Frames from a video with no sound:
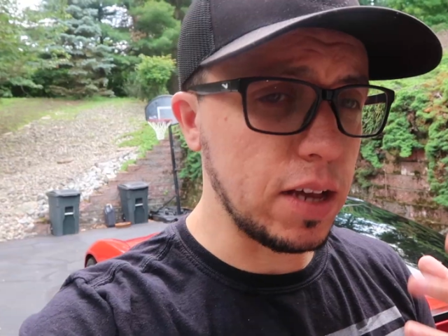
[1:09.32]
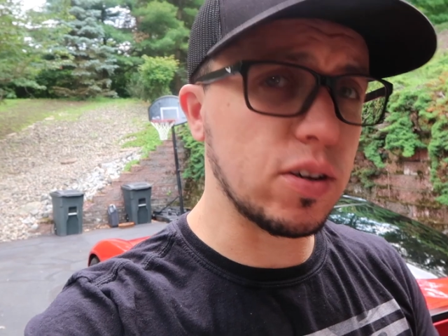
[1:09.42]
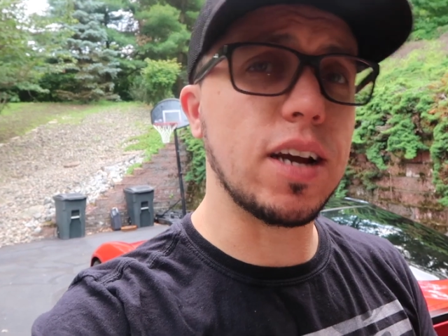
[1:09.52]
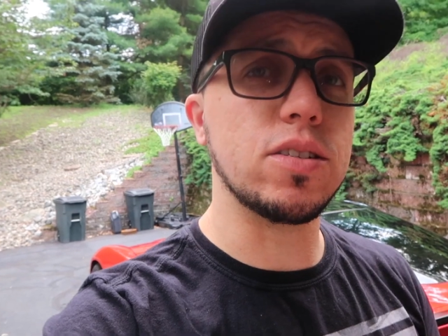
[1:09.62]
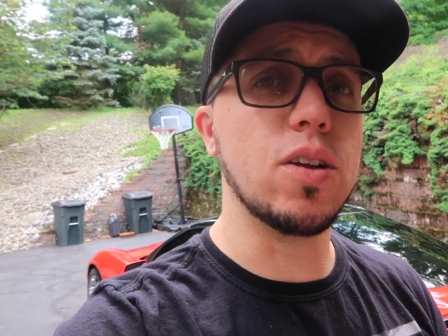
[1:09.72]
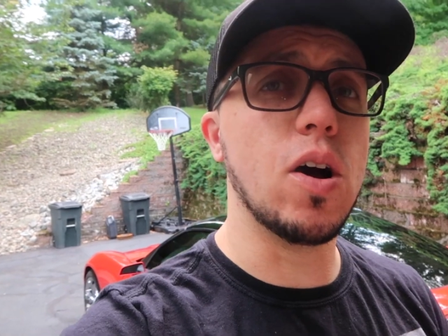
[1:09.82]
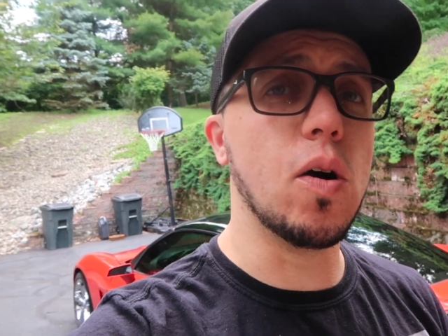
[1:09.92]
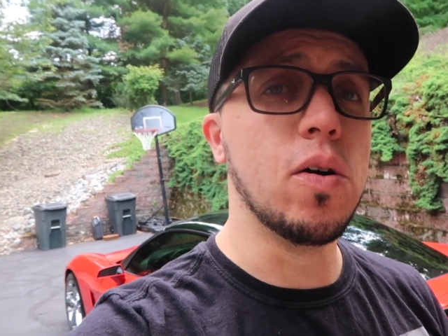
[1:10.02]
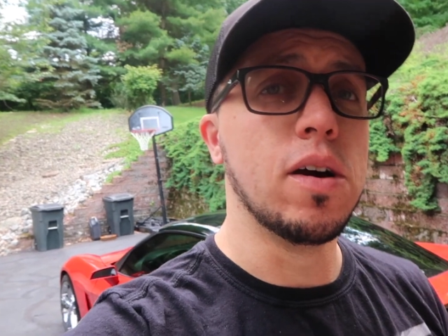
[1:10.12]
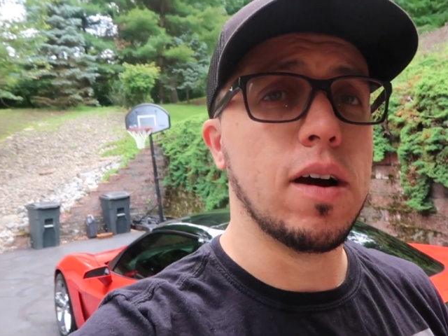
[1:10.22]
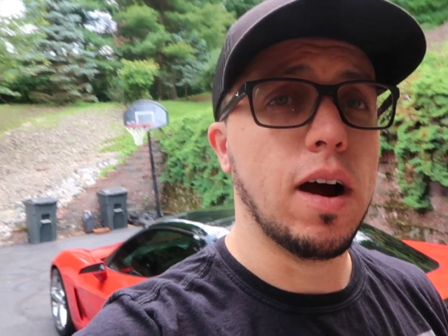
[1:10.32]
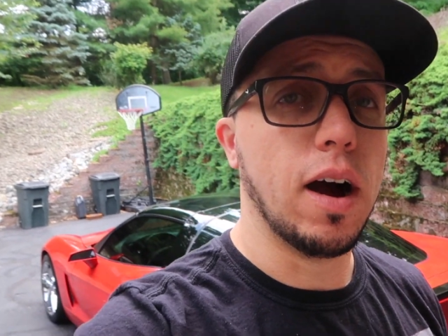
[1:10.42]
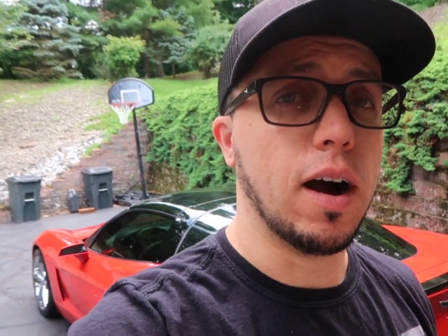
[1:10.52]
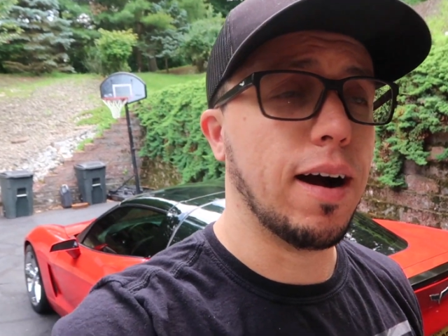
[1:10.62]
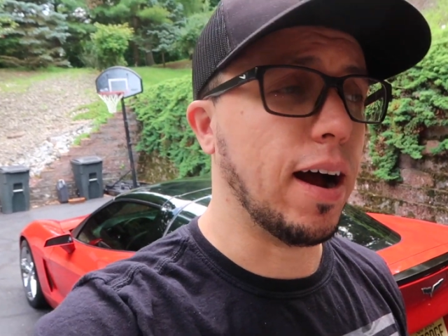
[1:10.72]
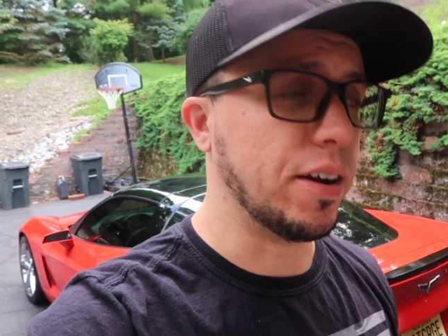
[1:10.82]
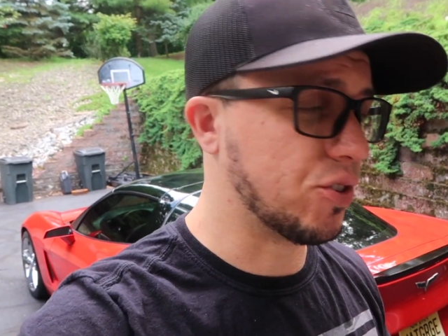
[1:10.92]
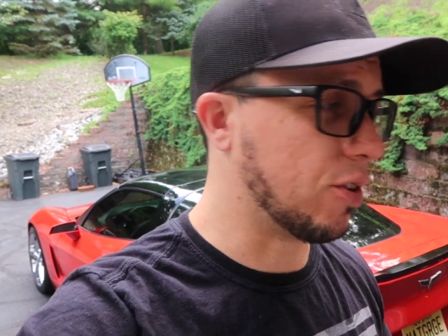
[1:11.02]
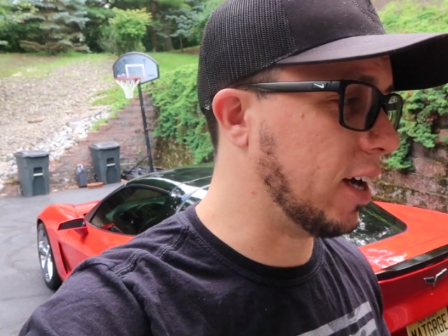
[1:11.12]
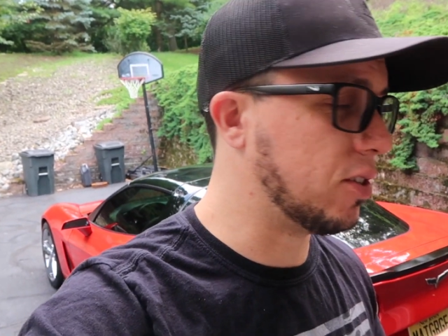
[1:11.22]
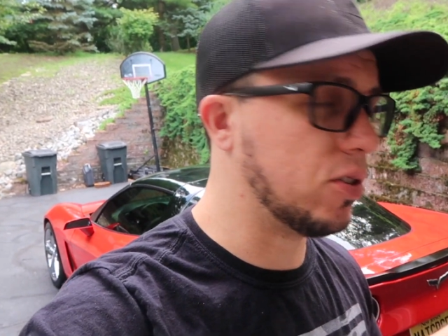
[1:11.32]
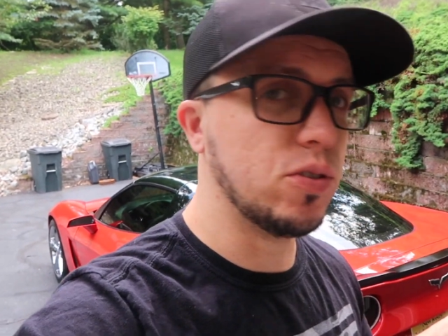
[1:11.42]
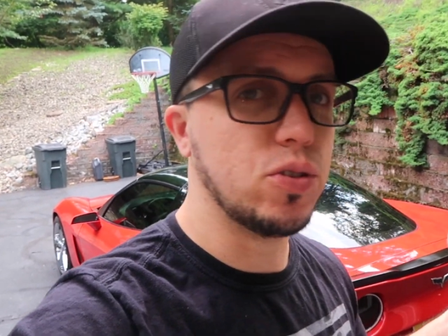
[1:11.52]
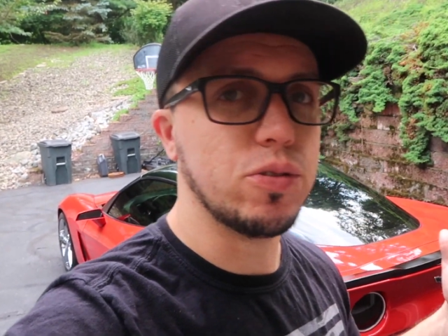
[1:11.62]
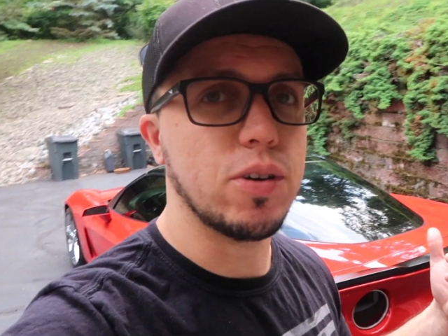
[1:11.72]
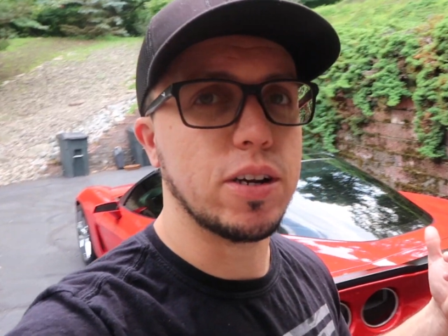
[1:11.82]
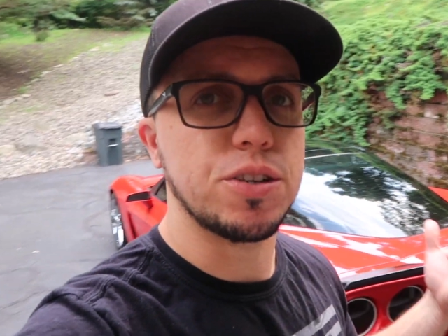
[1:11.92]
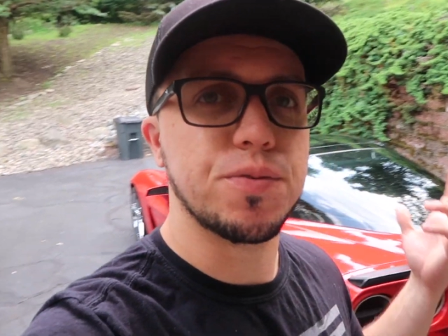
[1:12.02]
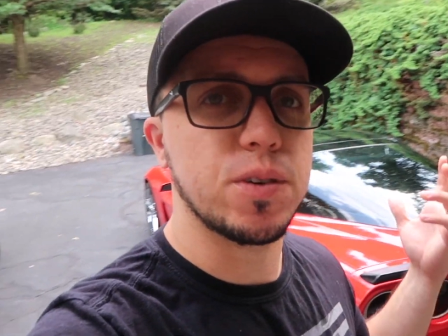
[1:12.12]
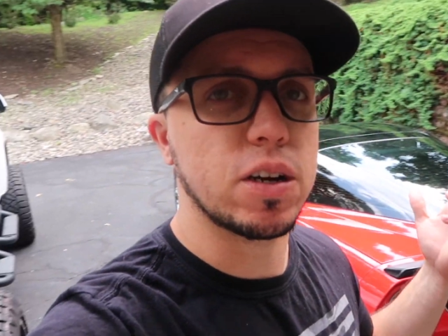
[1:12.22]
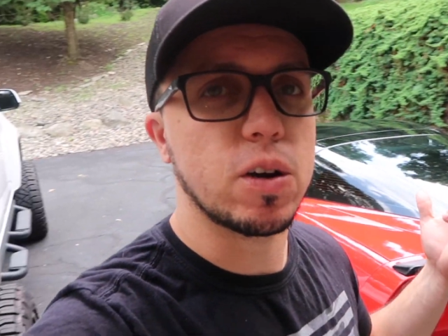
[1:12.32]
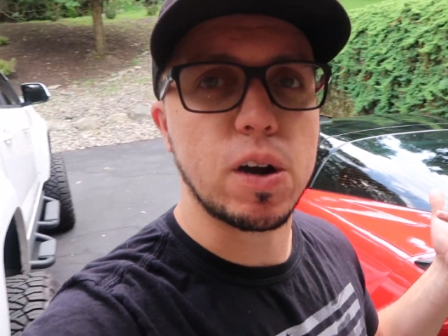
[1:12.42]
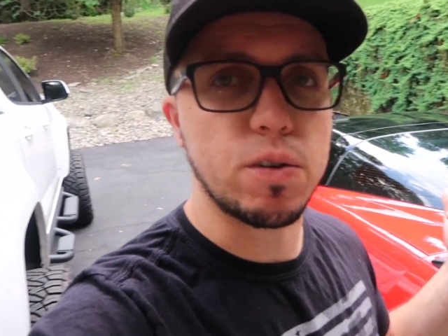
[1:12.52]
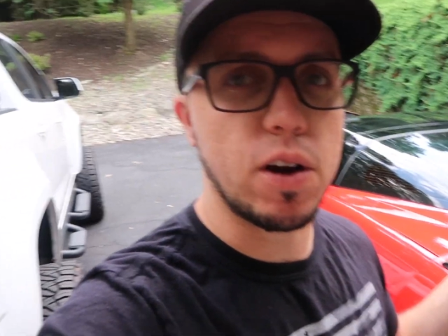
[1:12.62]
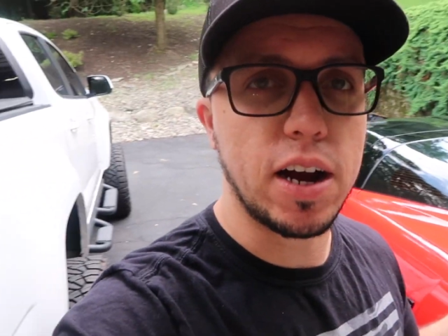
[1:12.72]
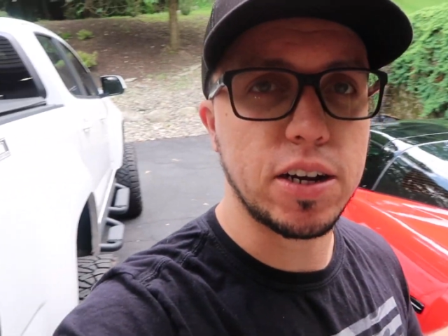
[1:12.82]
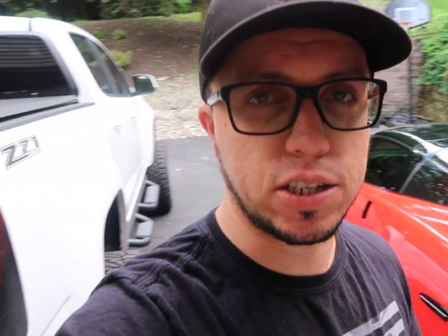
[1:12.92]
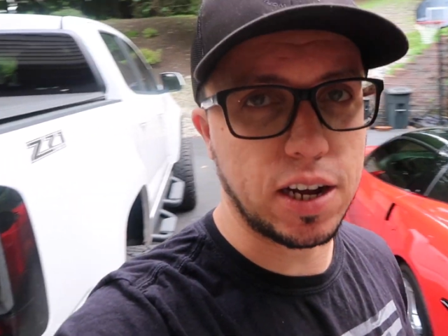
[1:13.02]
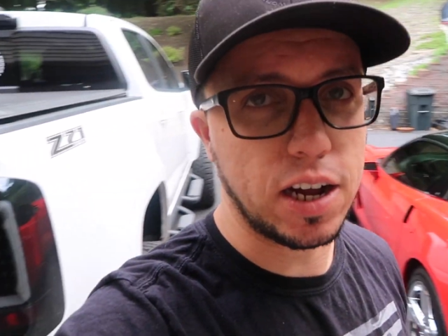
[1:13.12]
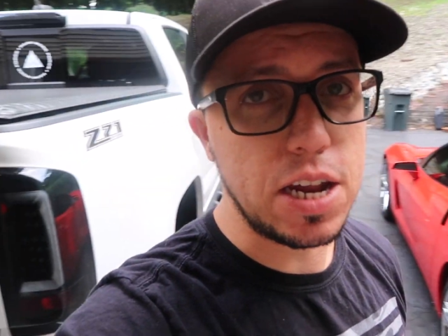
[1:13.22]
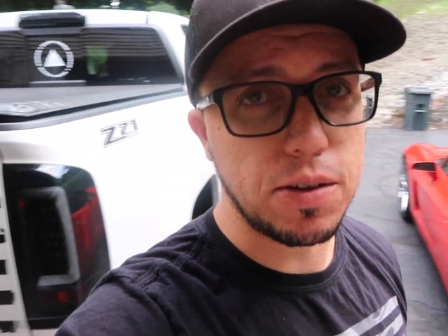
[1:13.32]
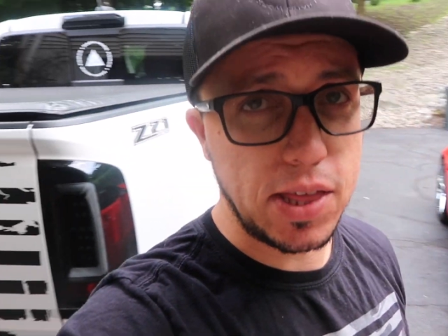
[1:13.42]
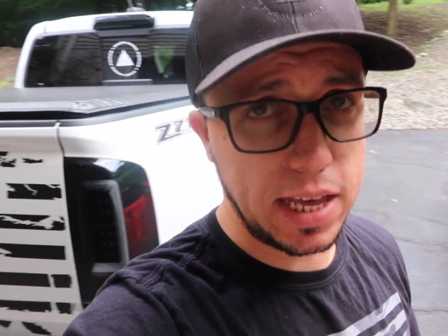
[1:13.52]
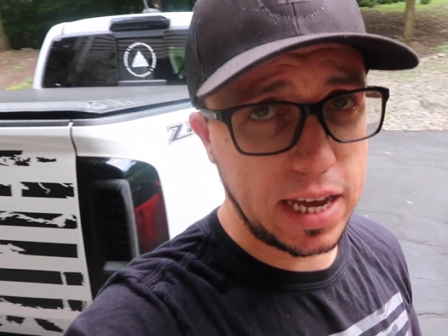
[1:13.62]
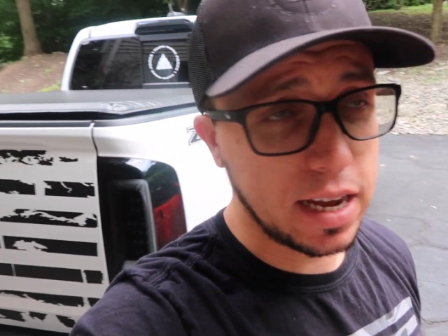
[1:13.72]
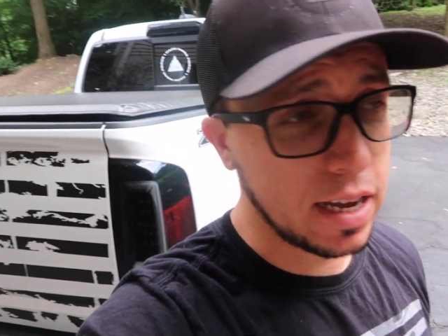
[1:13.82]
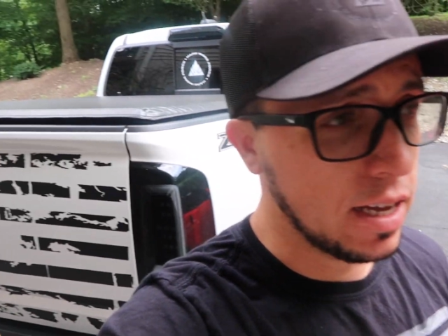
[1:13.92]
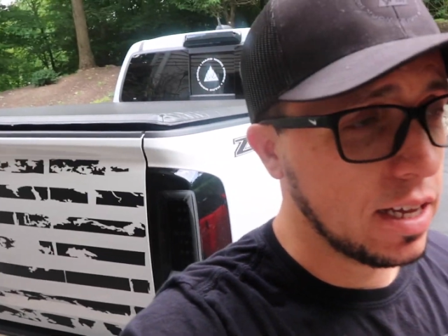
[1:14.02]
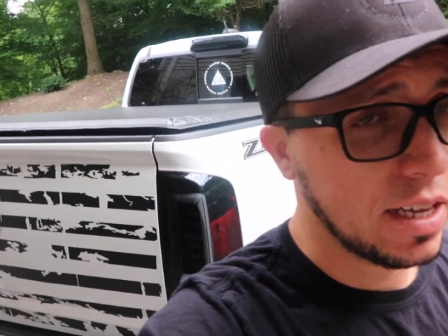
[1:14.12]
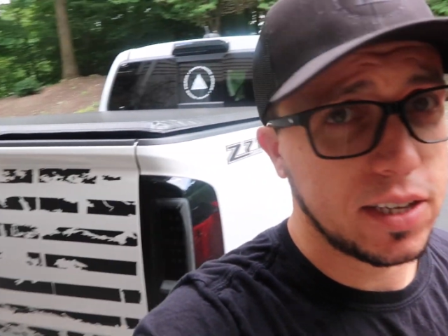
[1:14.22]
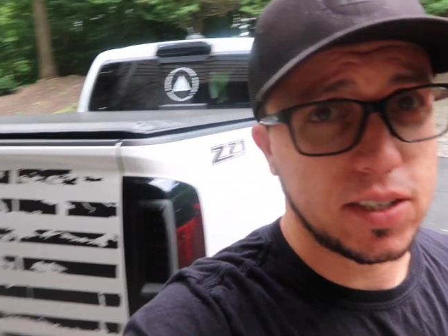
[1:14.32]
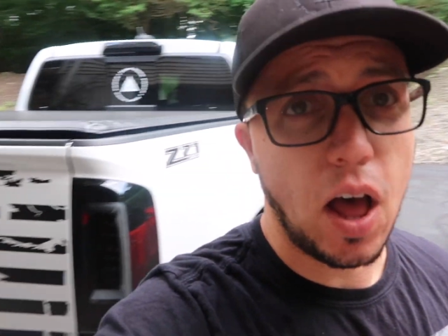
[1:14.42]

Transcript: As you guys know, um, I try to do a different garage kind of thing. It's